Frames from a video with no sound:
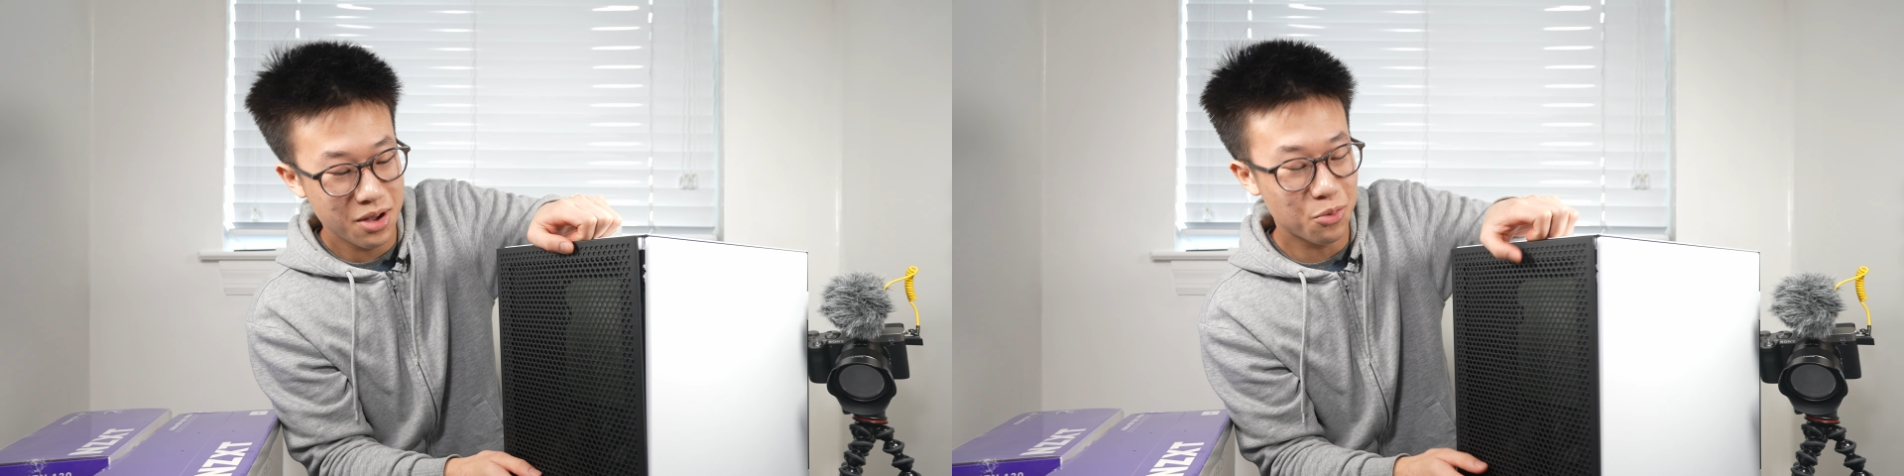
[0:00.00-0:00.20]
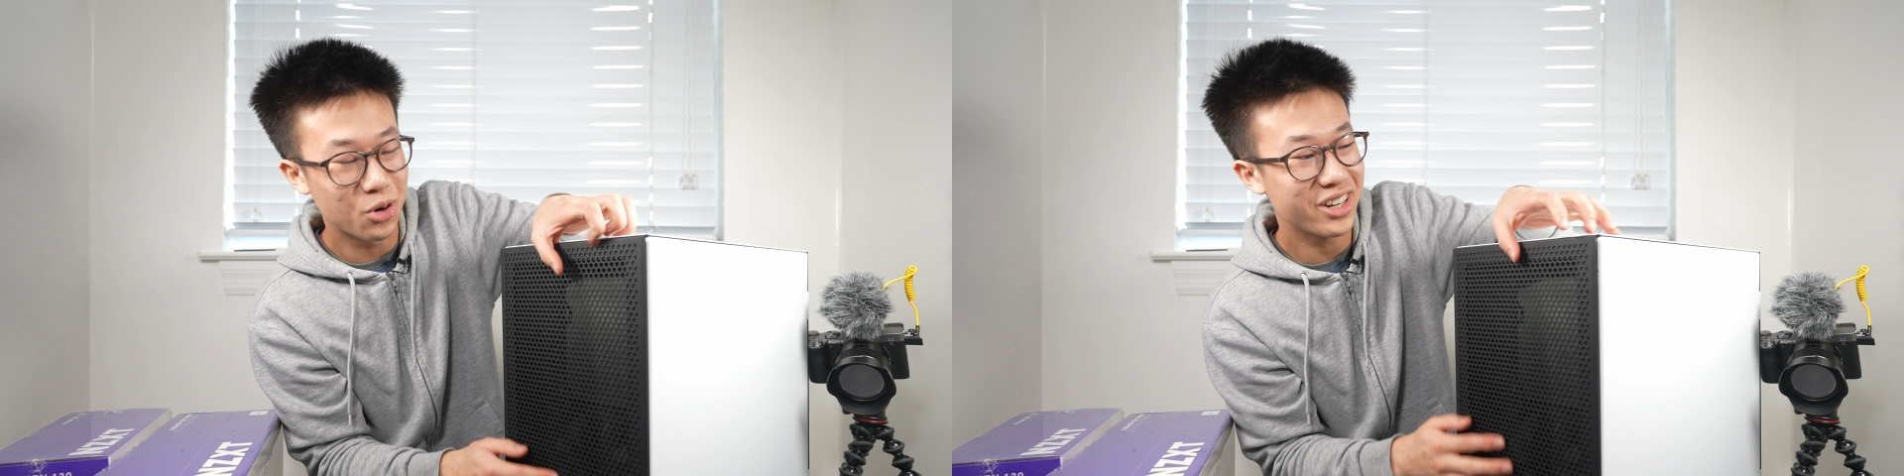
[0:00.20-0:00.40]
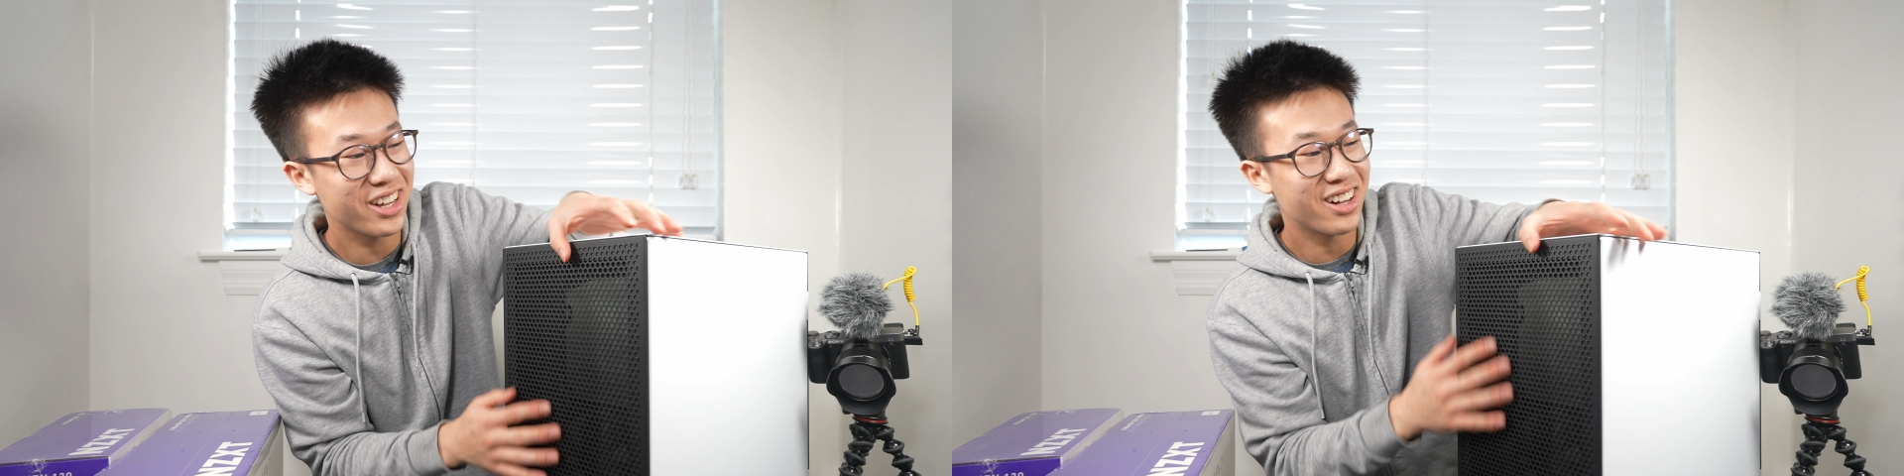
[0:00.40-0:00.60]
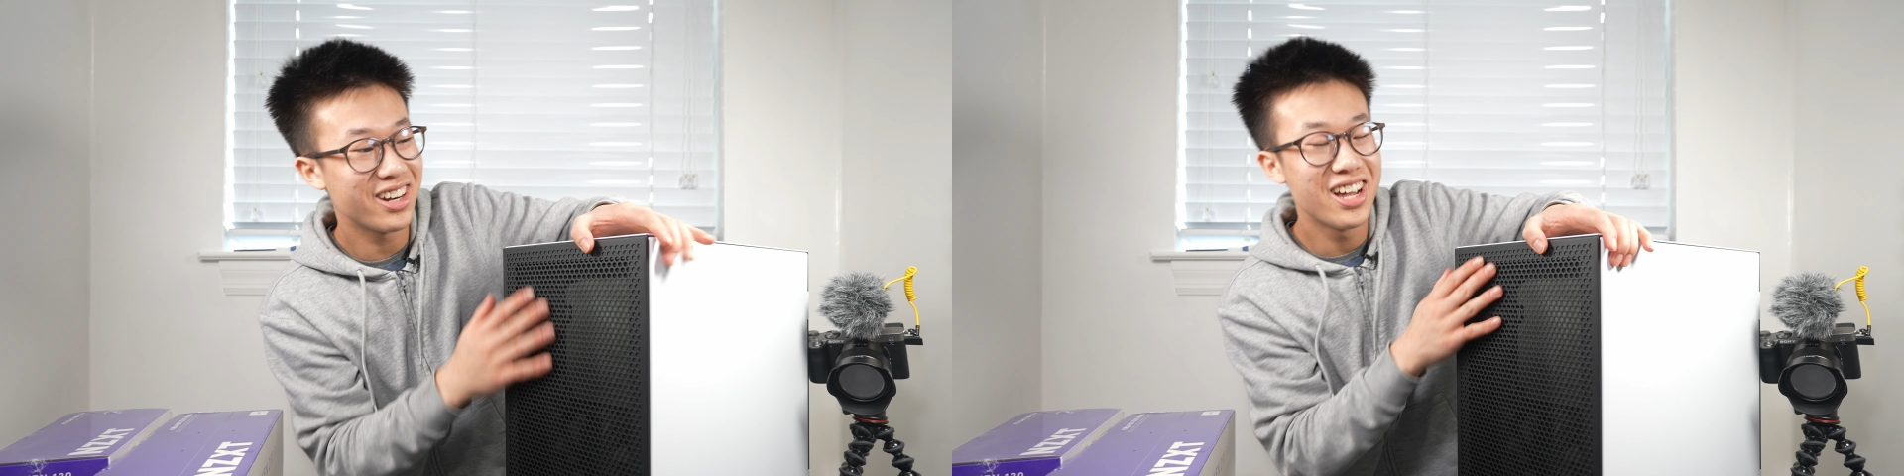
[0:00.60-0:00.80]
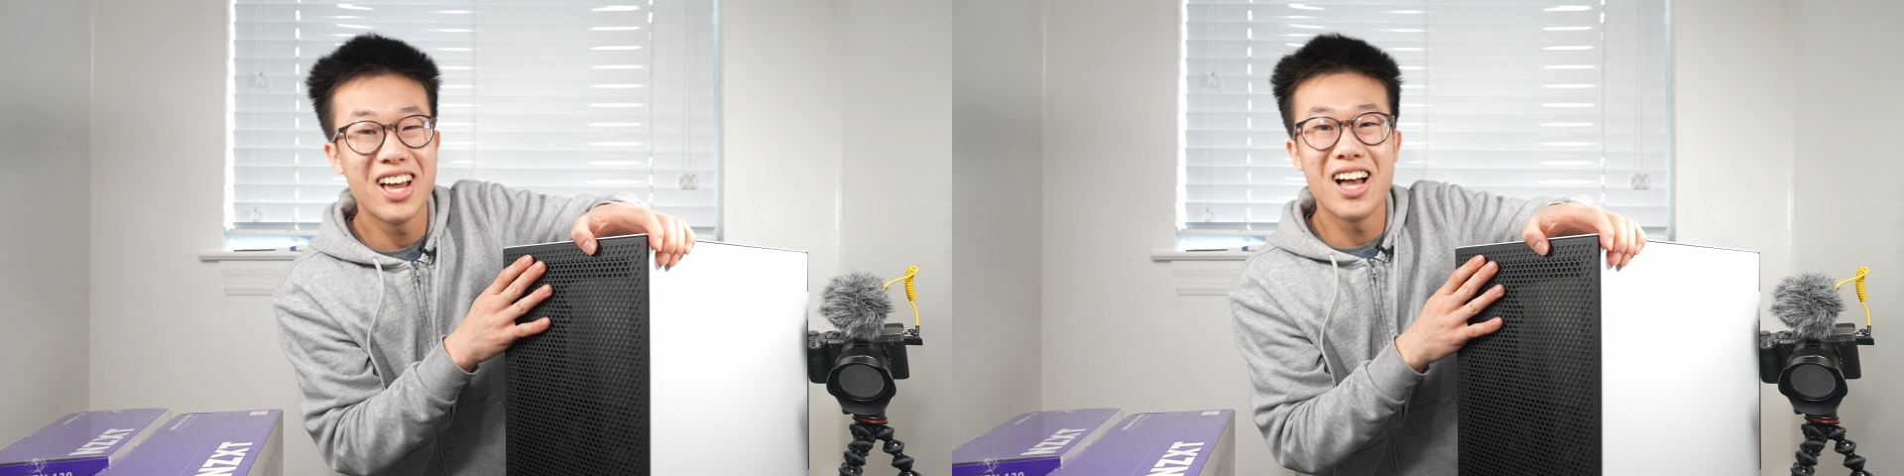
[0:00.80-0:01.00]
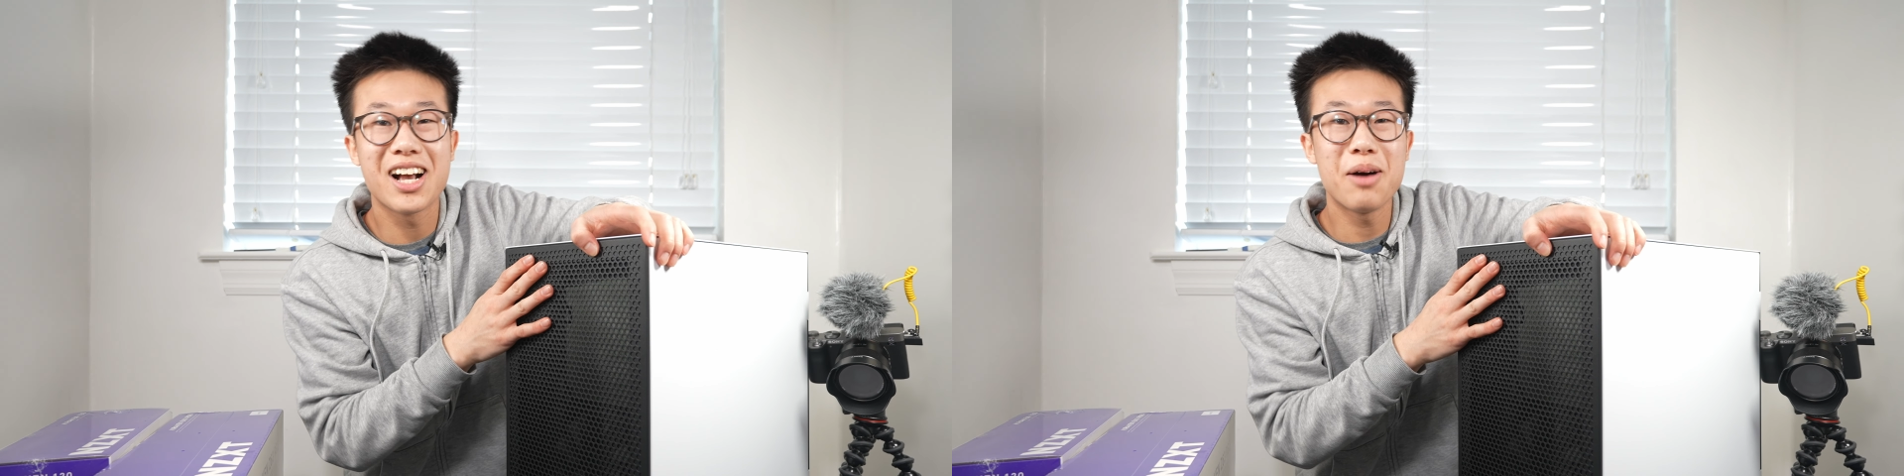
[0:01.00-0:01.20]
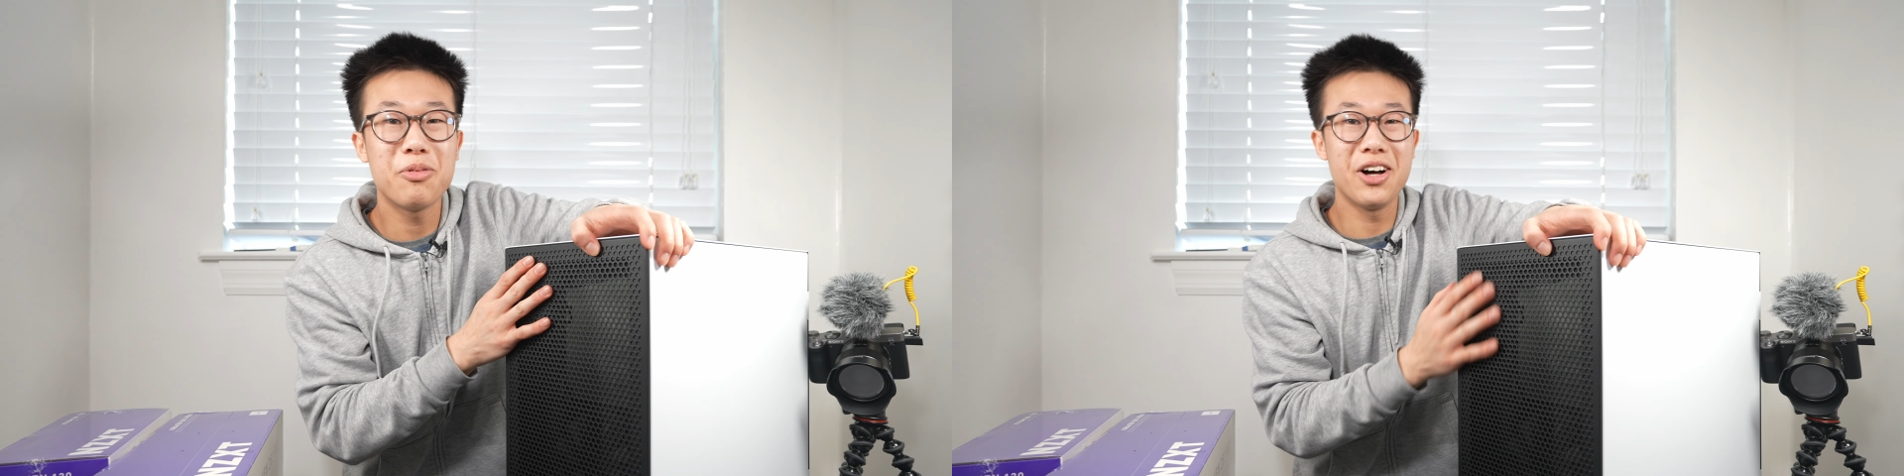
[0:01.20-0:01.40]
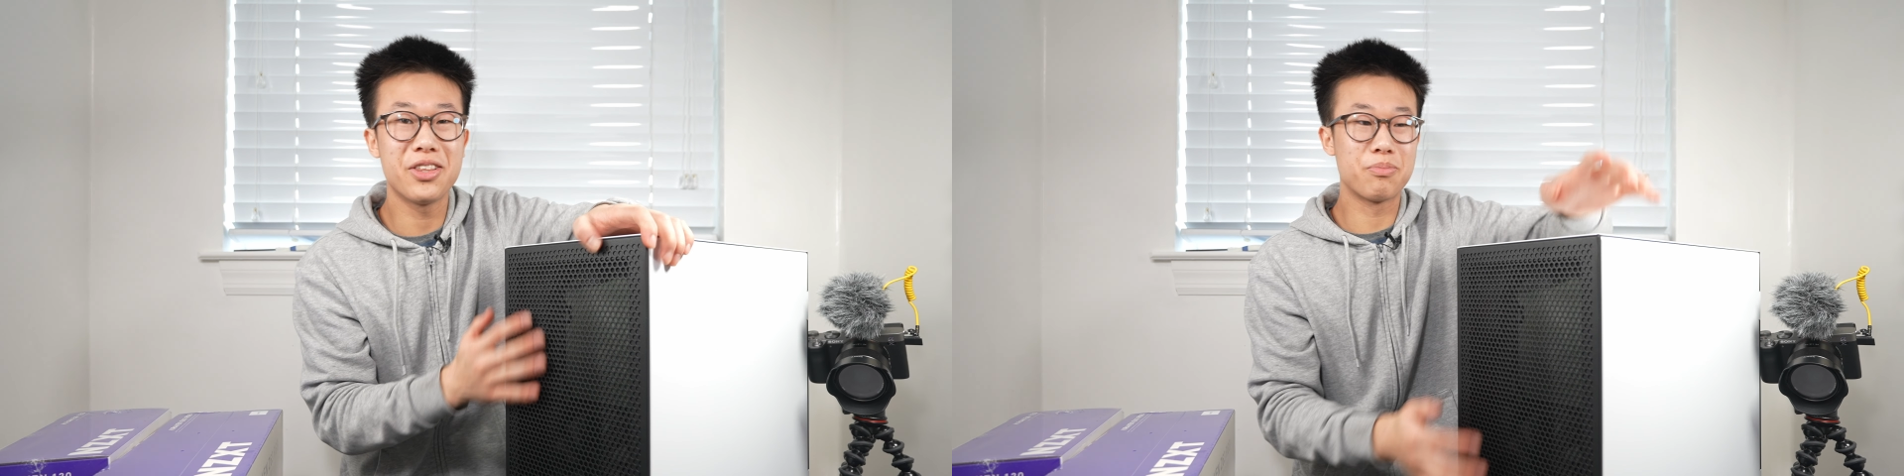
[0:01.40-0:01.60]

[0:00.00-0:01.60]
working on couple other